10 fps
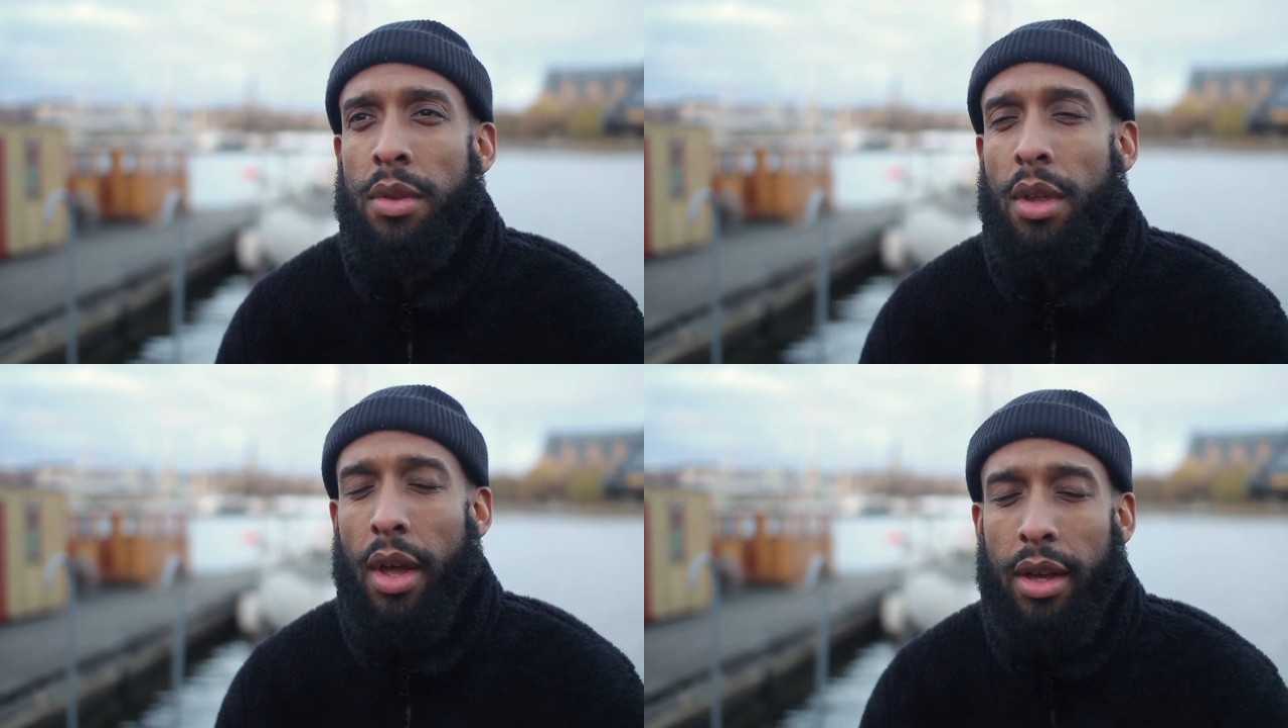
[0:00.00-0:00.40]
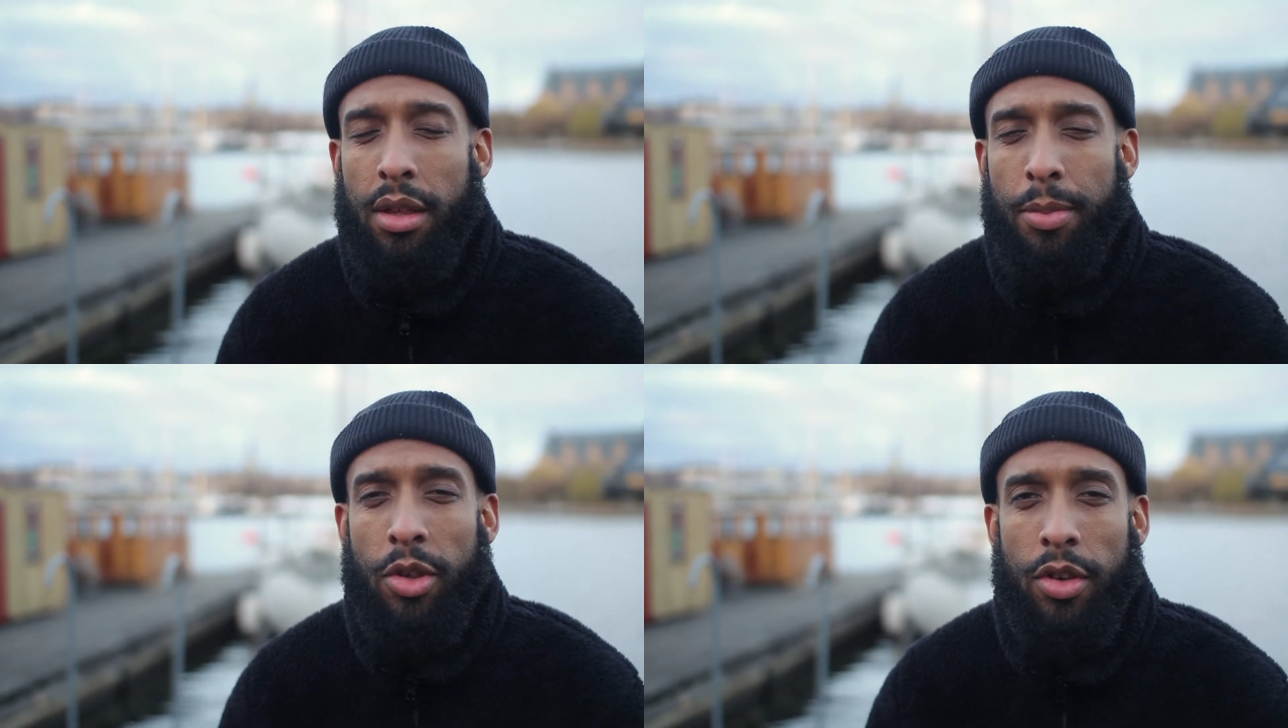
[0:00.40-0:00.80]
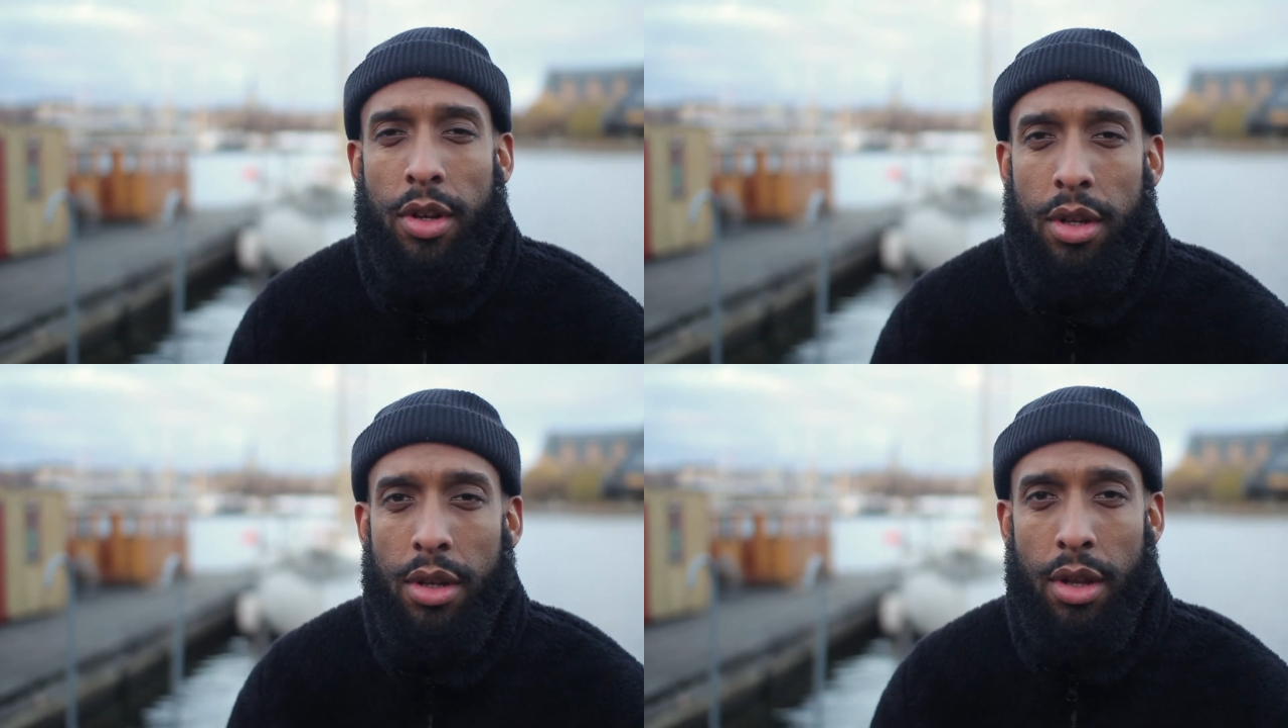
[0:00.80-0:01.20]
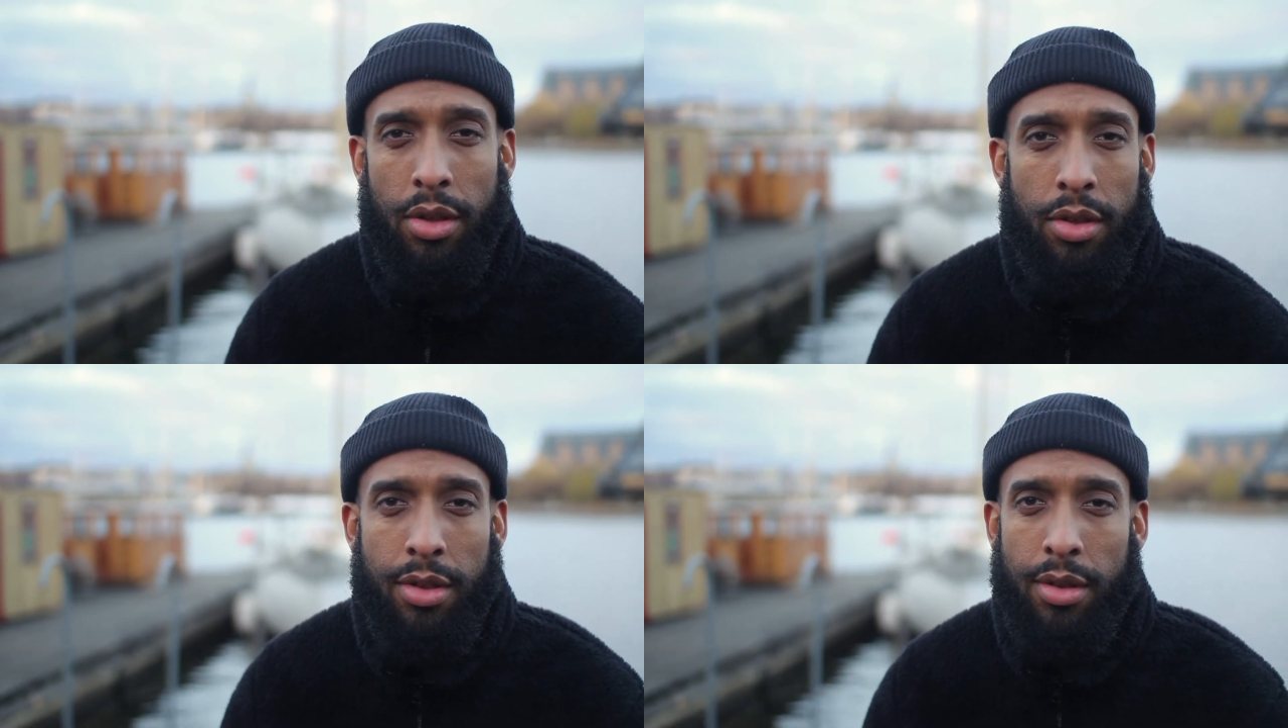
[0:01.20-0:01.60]
the exhibition in
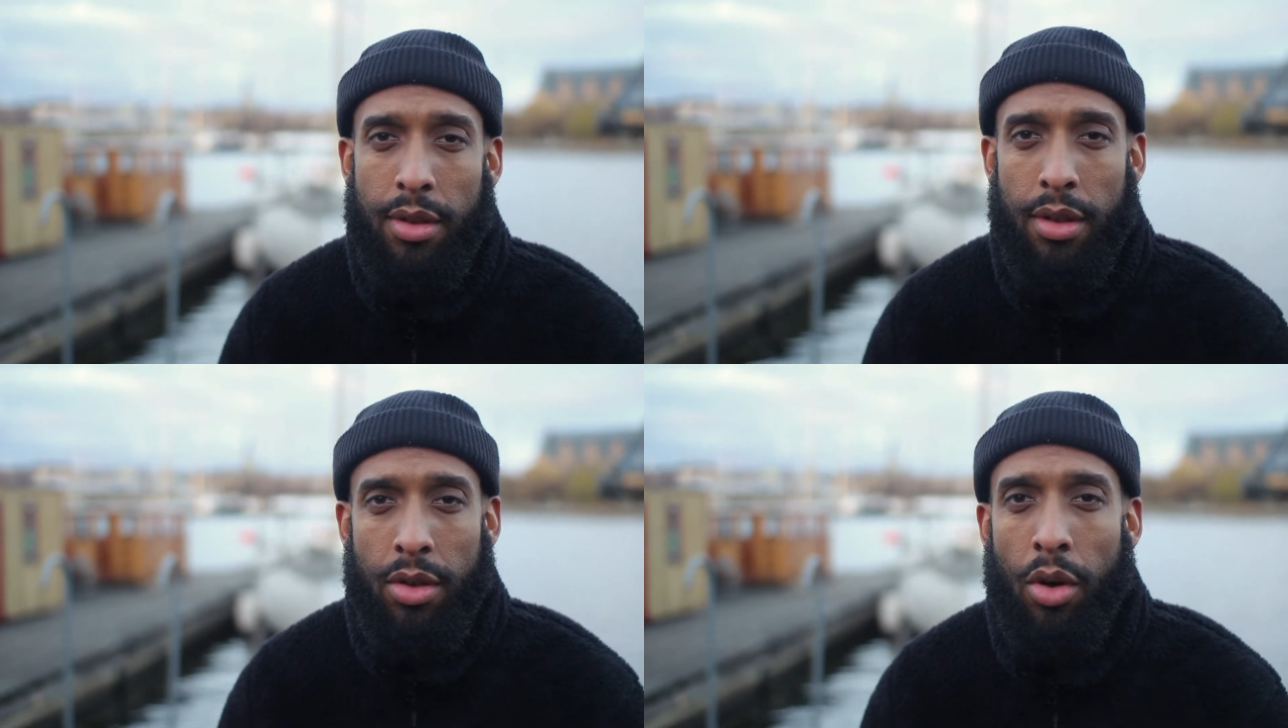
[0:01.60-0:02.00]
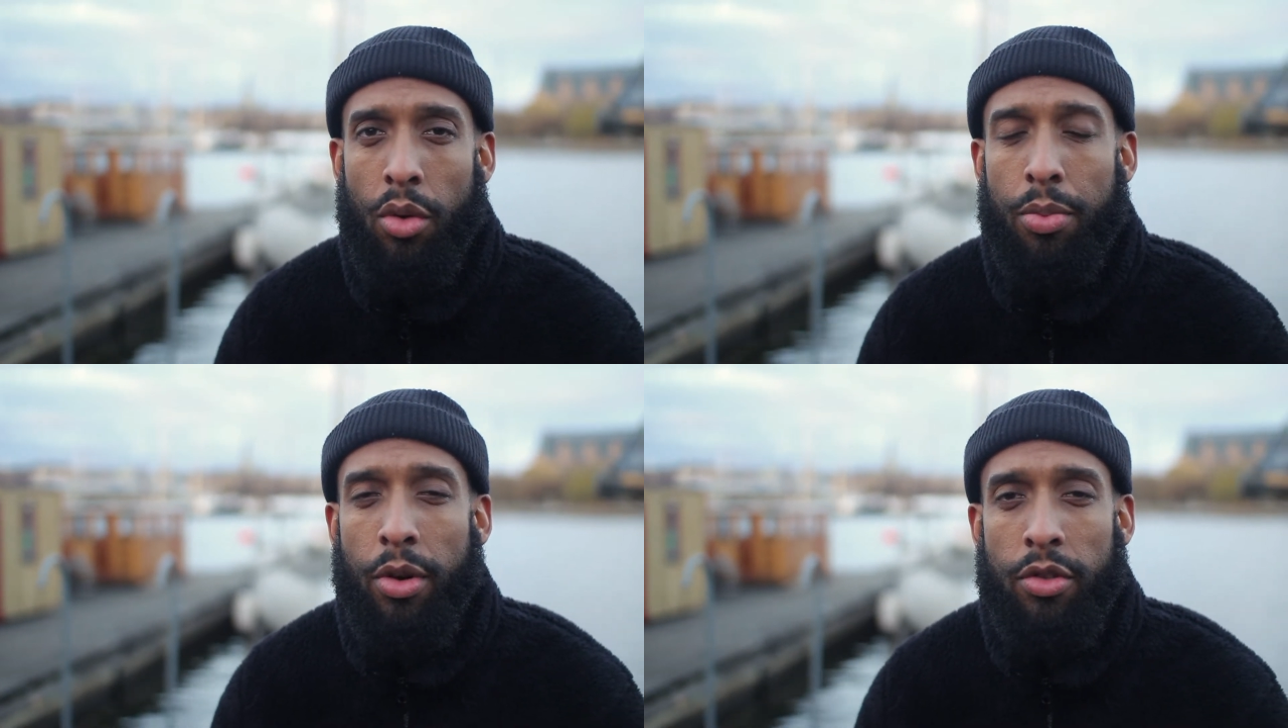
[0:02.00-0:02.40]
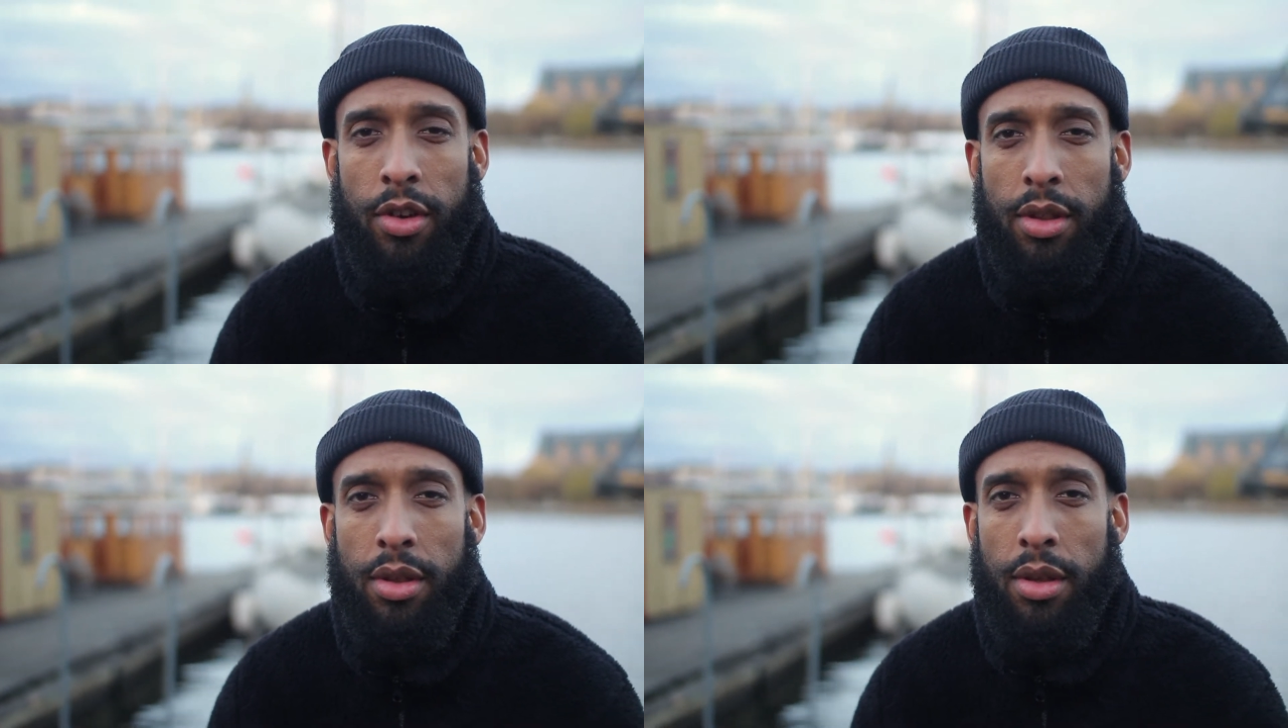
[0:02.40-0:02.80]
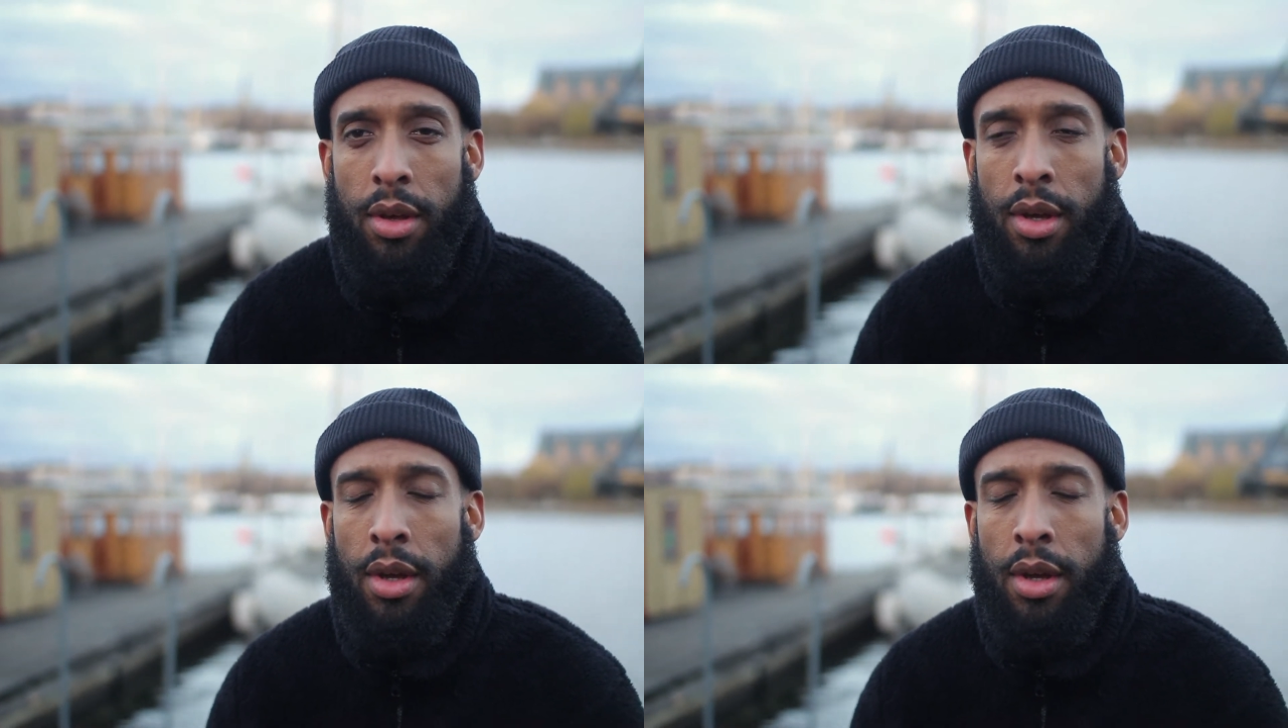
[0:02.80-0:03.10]
this whole project